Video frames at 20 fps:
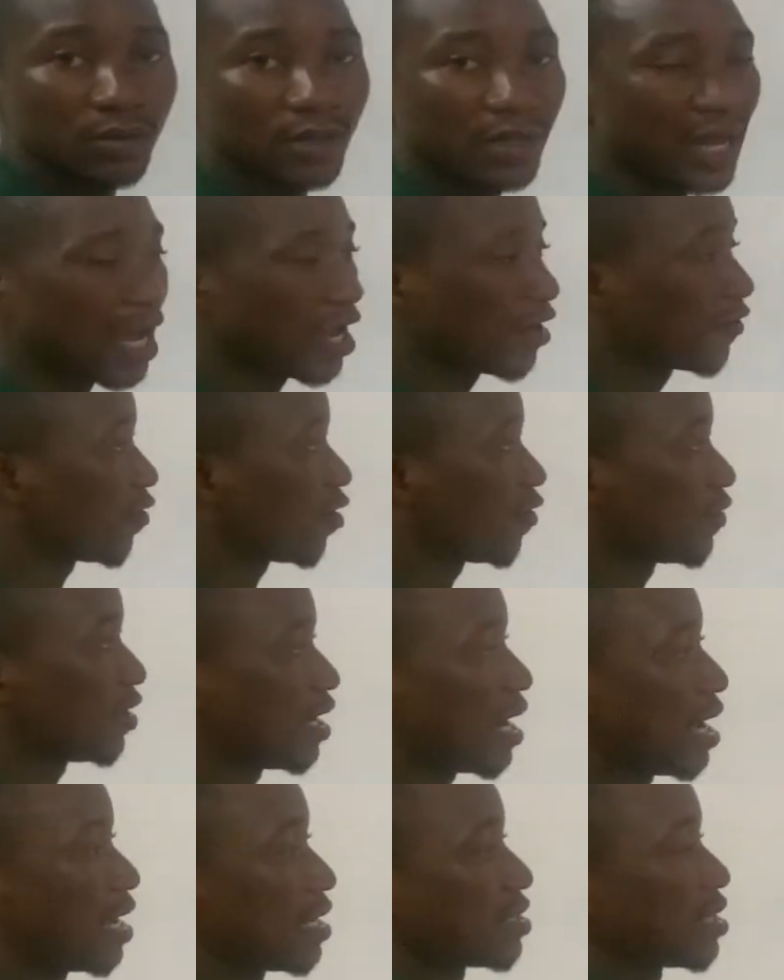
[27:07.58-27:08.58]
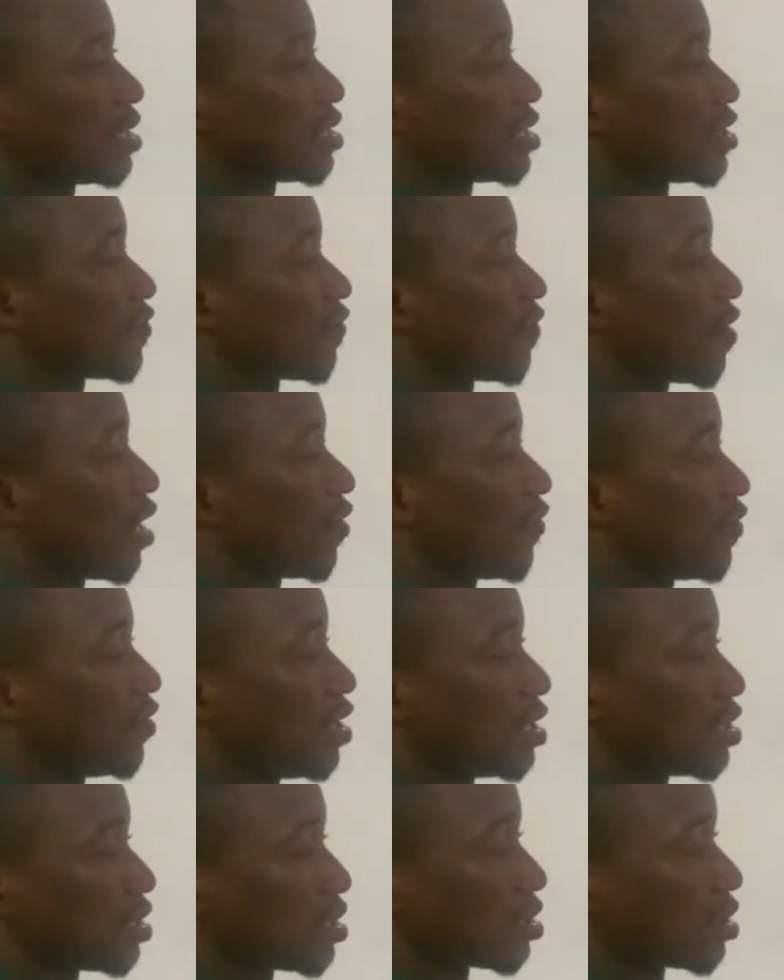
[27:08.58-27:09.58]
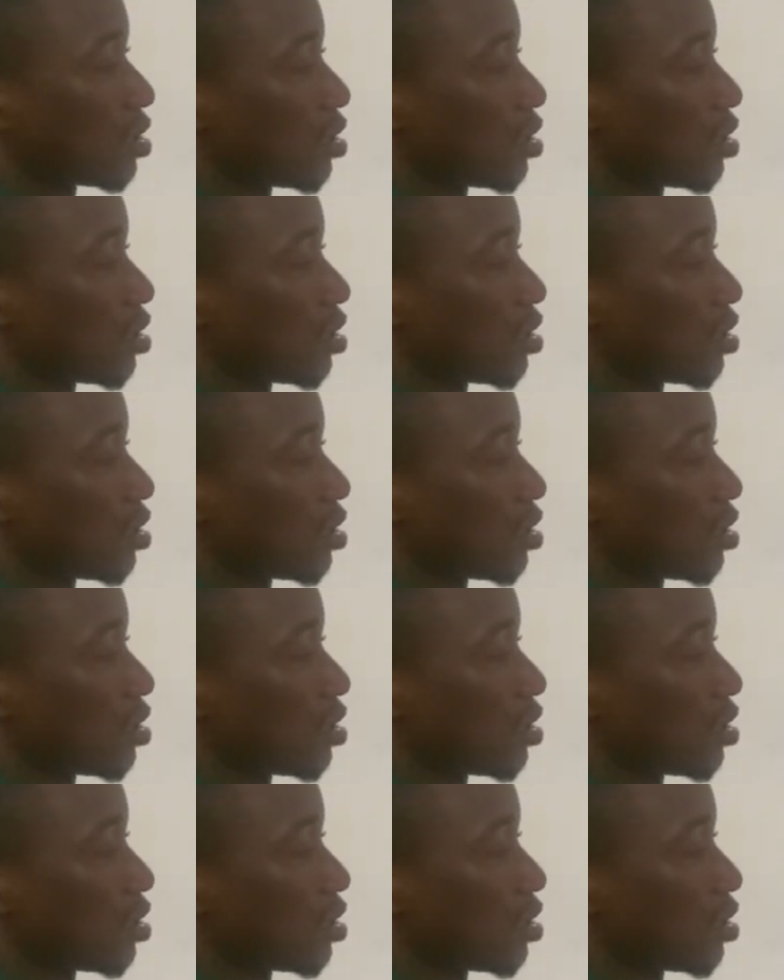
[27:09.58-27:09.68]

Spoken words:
life of the asset is 5 years.